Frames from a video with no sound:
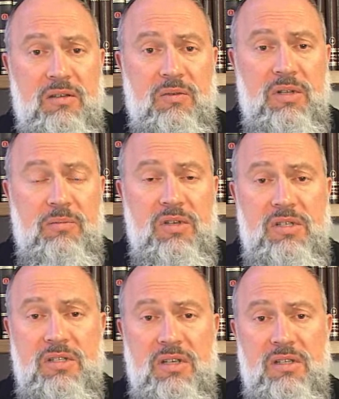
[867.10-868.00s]
when a
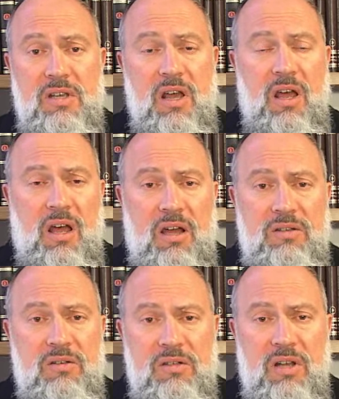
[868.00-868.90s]
person says, I
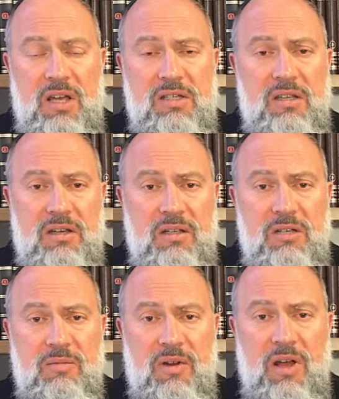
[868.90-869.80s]
don't like
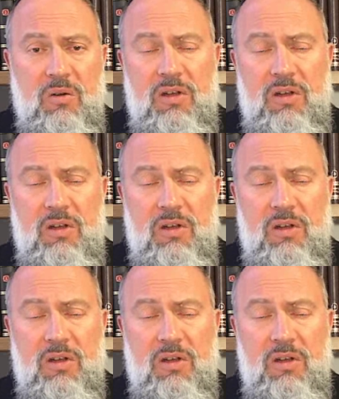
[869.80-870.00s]
studying Gemara,